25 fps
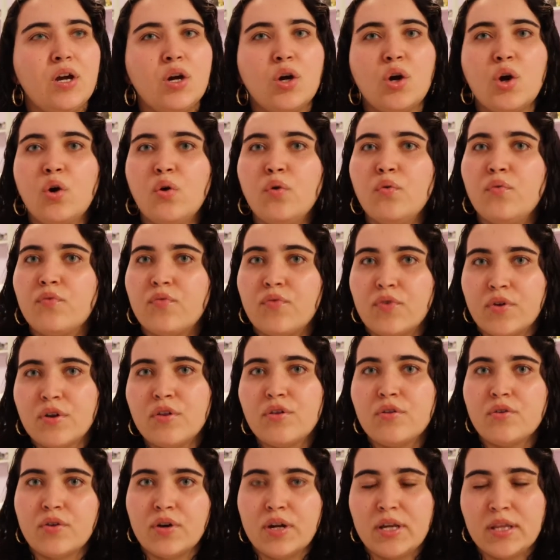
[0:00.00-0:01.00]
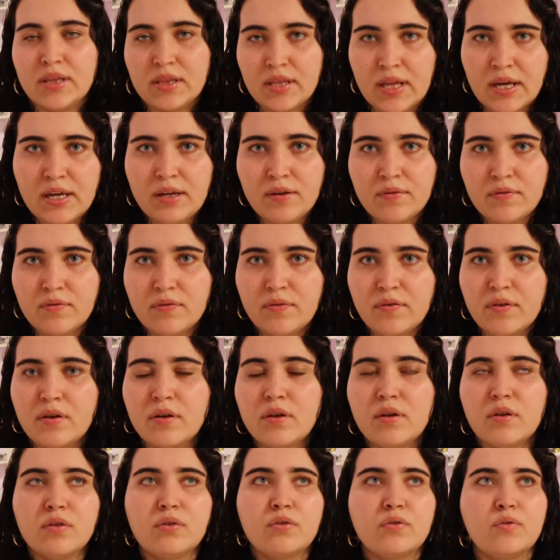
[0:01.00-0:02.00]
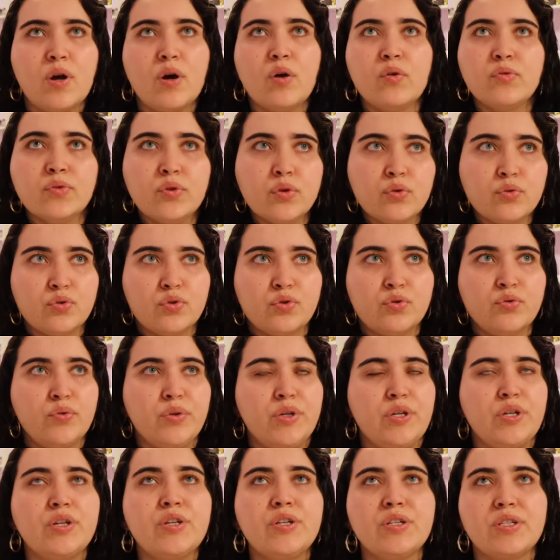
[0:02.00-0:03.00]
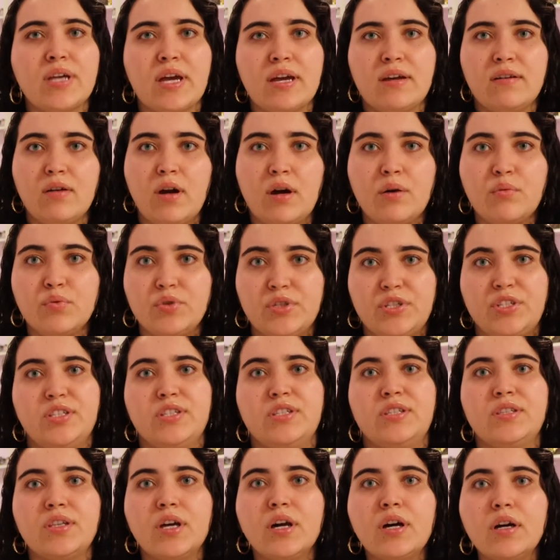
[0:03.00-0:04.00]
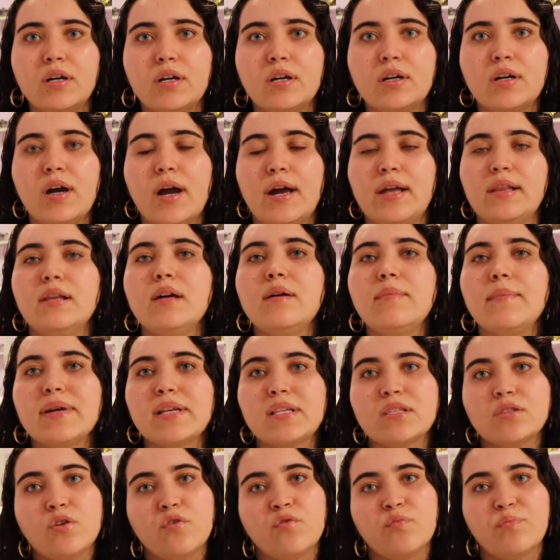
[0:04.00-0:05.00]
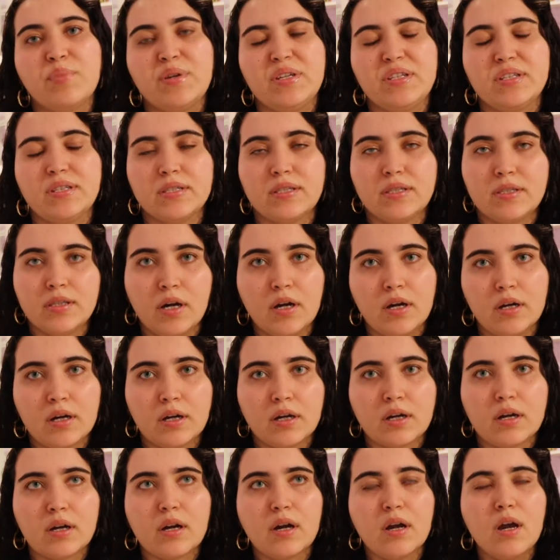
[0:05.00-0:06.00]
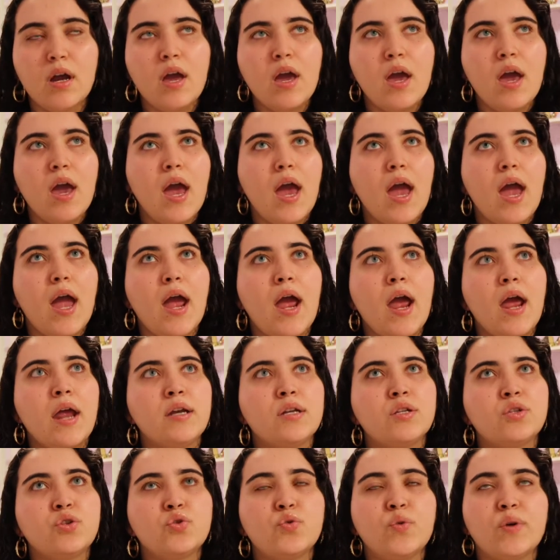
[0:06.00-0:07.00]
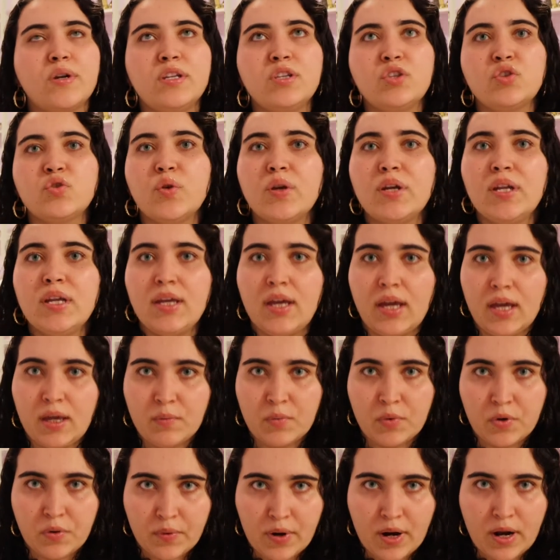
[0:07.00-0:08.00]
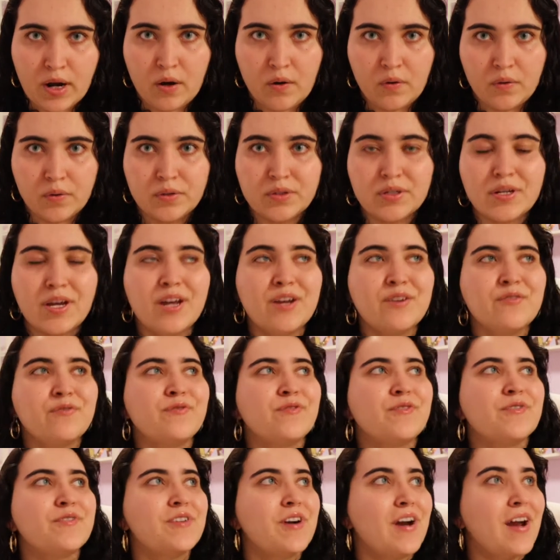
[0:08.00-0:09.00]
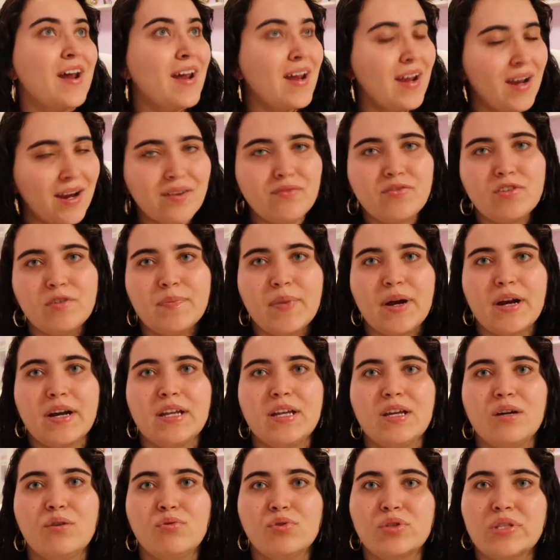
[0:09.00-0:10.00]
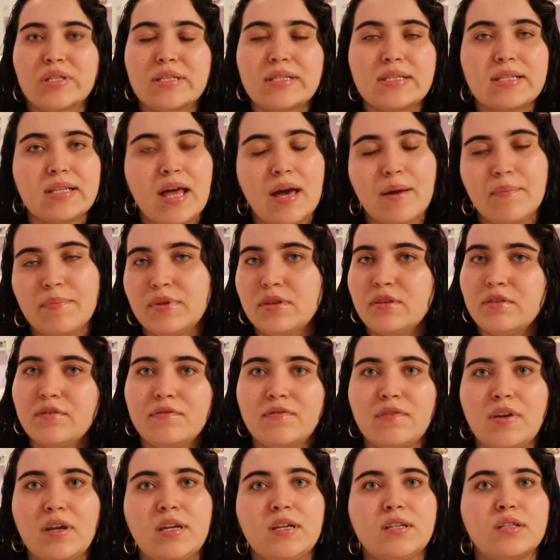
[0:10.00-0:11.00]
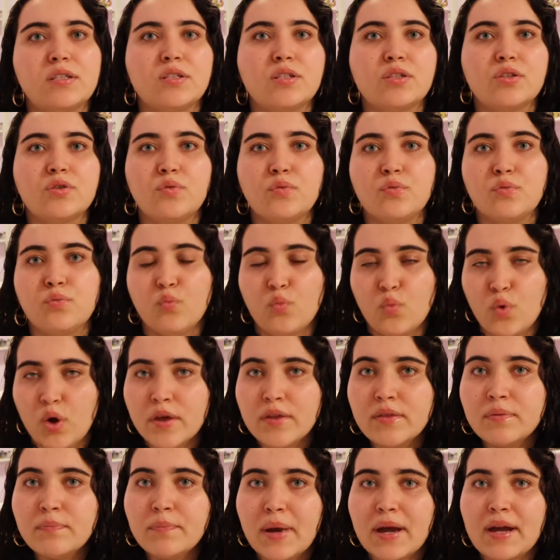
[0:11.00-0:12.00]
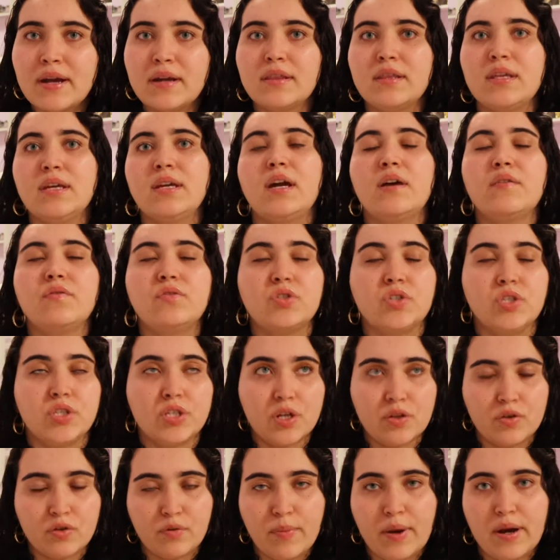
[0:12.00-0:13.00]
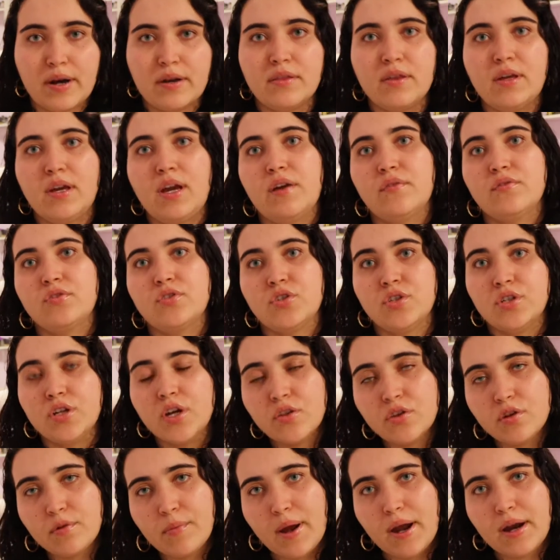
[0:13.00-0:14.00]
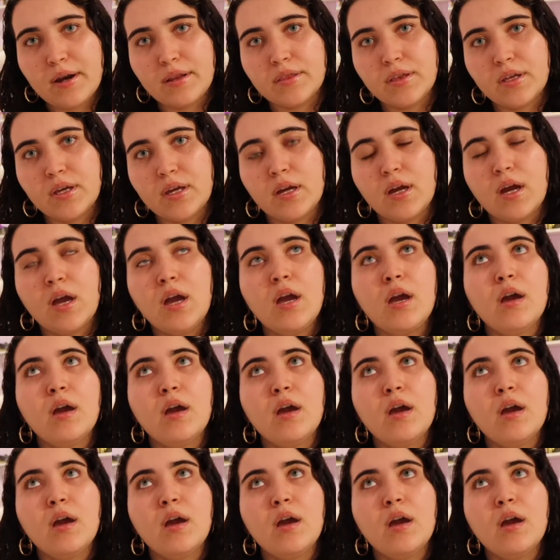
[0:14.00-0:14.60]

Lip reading: go further in life. Throughout those 2 years, I was stuck. I let myself be stuck. And 2020 came around, and for everybody it was a slap in the face. One bad thing after another bad thing after another bad thing.